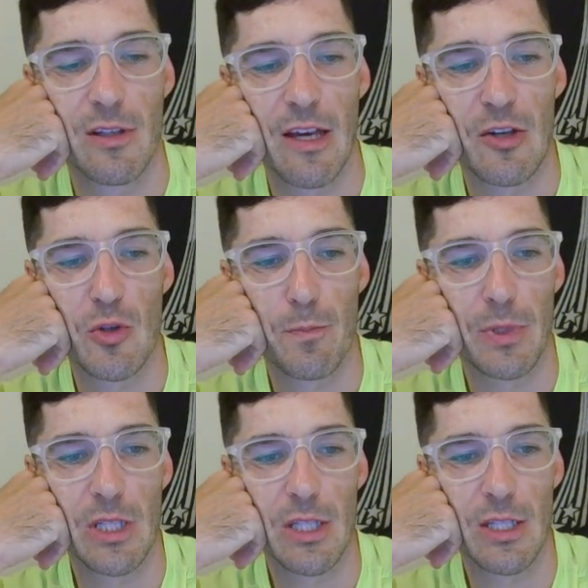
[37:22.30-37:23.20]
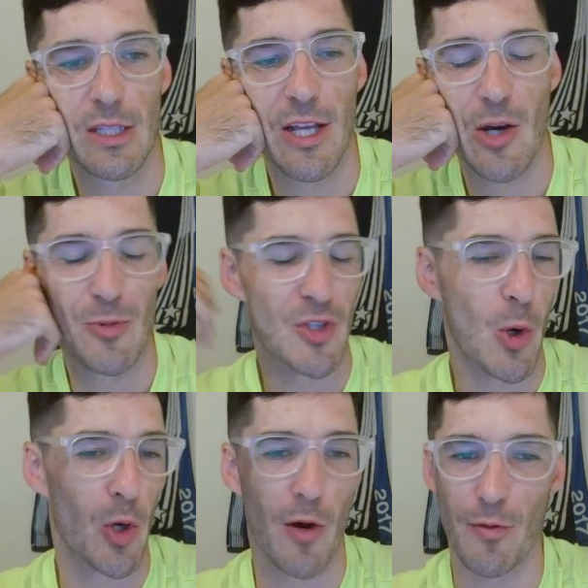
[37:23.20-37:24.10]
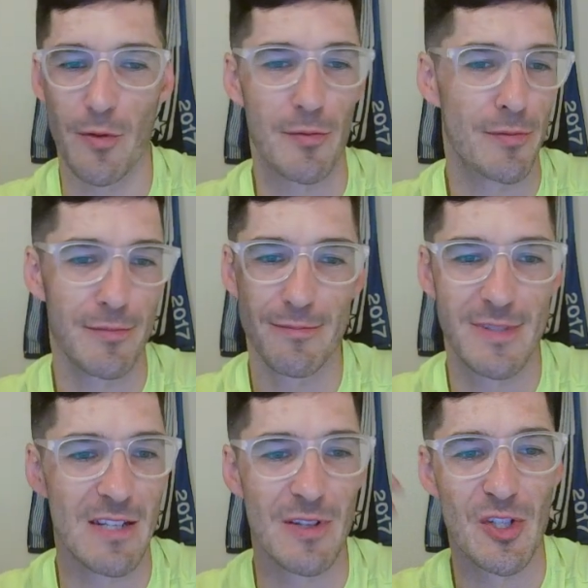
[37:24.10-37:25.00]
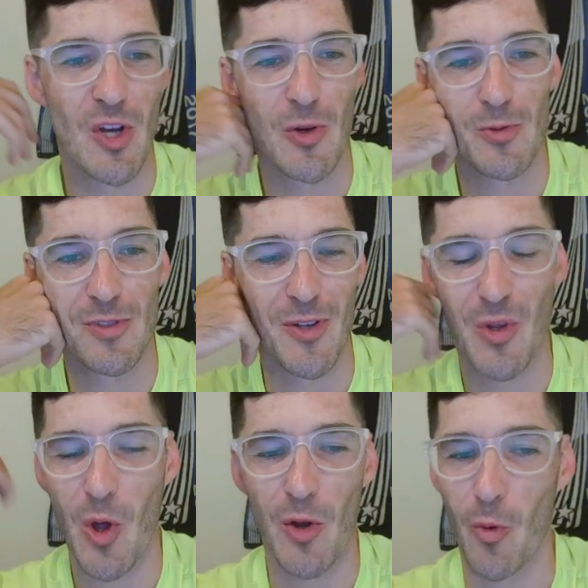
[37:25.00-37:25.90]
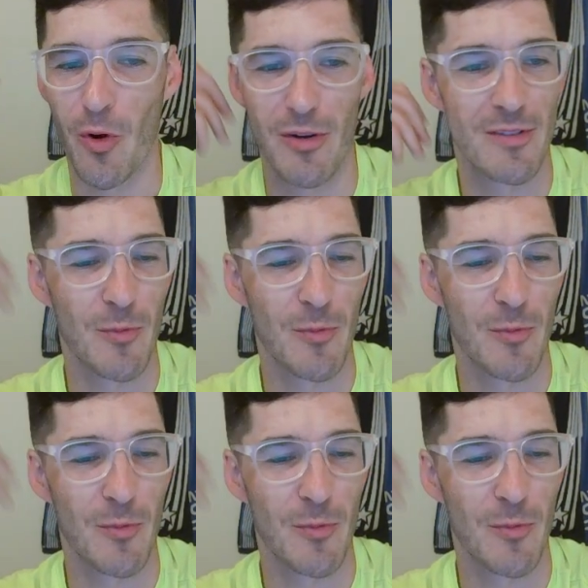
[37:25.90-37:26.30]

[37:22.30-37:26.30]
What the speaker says: How do you plead? Now I'm just going off of TV shows, you know, Law and Order.